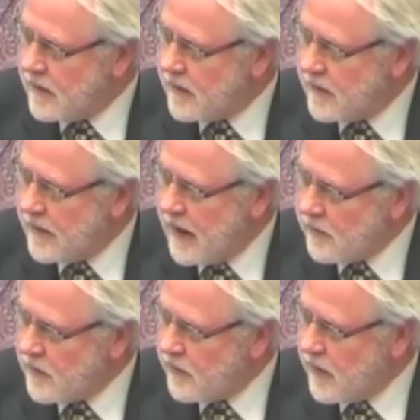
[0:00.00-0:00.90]
the
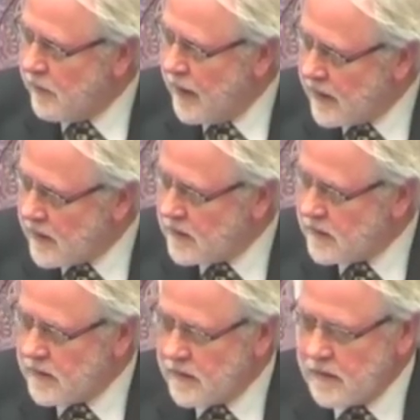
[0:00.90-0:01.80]
atmosphere better,
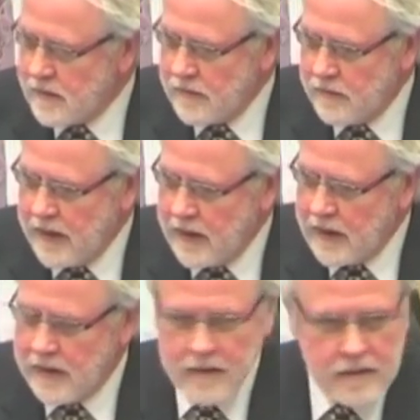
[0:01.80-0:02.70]
we
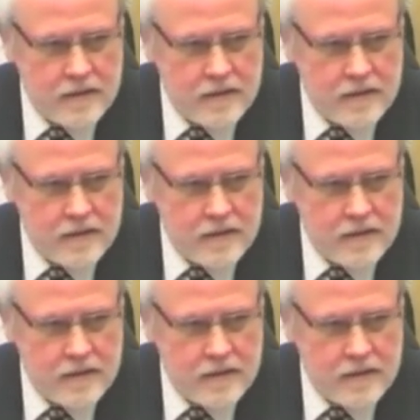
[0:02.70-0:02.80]
can